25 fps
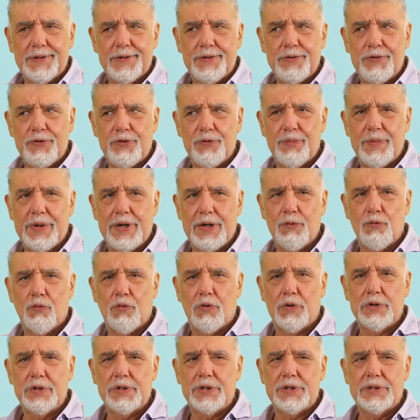You may
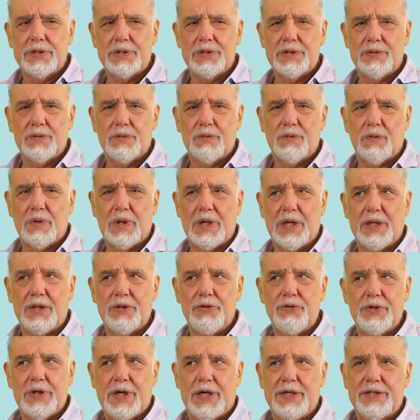wonder, well,
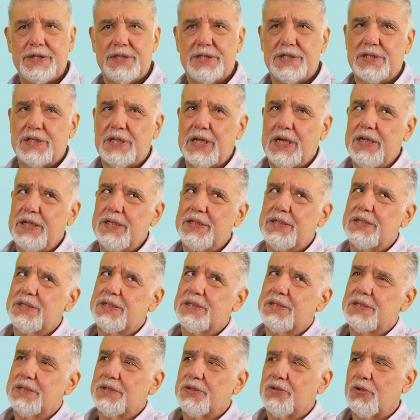United
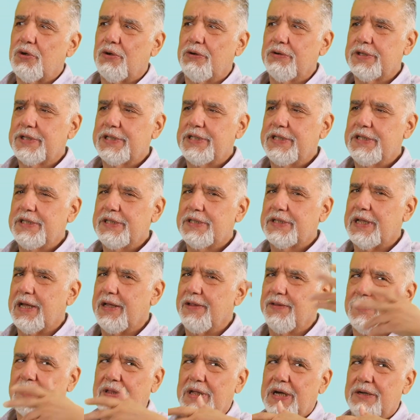States, Turkey,
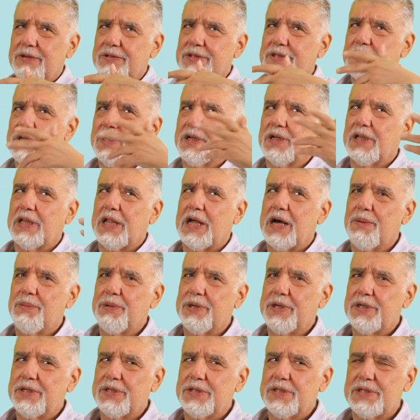10,000
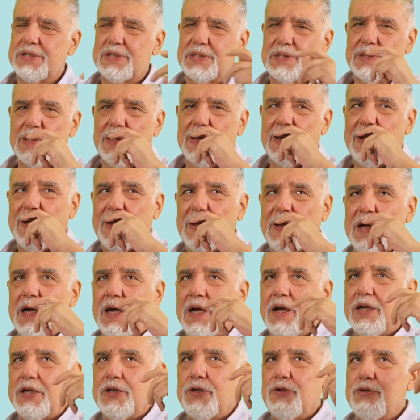kilometers.
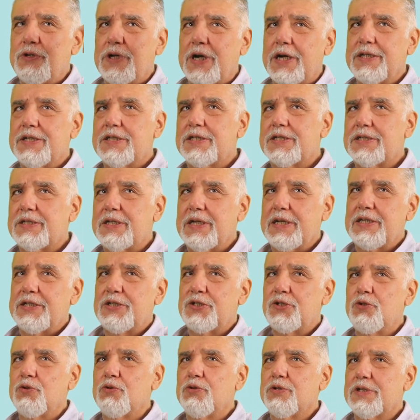United
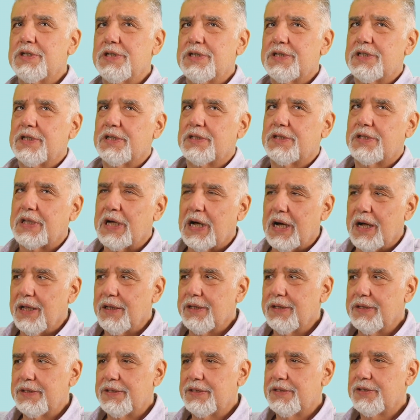States uses the
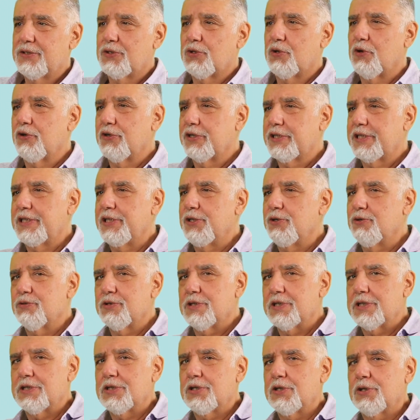dollar, Turkey
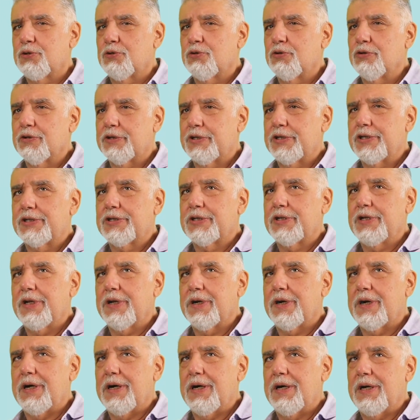uses the Turkish
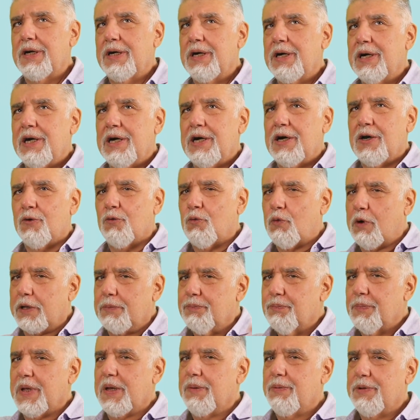lira.
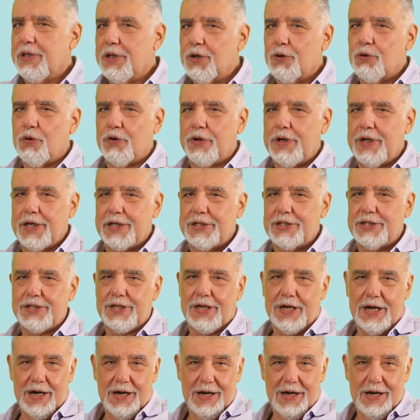What may be the connection?